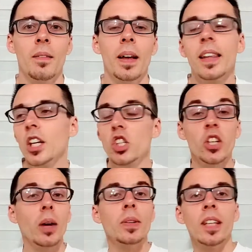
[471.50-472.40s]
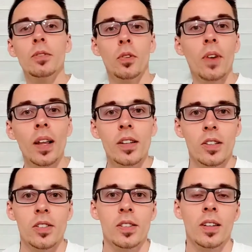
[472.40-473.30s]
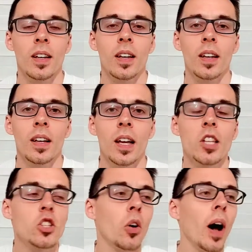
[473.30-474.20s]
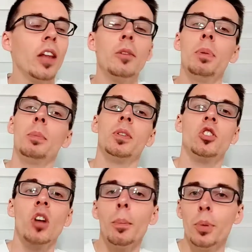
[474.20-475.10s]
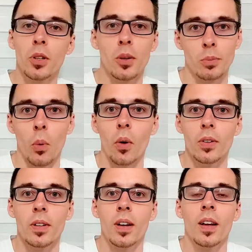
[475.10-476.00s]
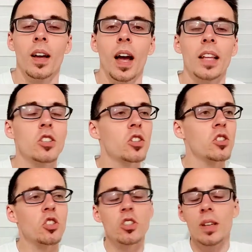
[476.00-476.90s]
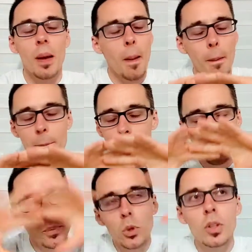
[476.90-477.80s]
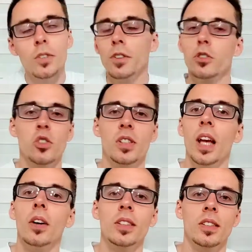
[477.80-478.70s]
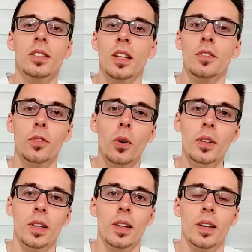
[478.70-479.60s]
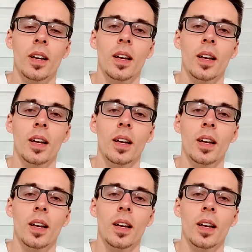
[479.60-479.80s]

And they are sharing that with others. And so other people are jumping on board. And this is just beautiful to see how this is unfolding.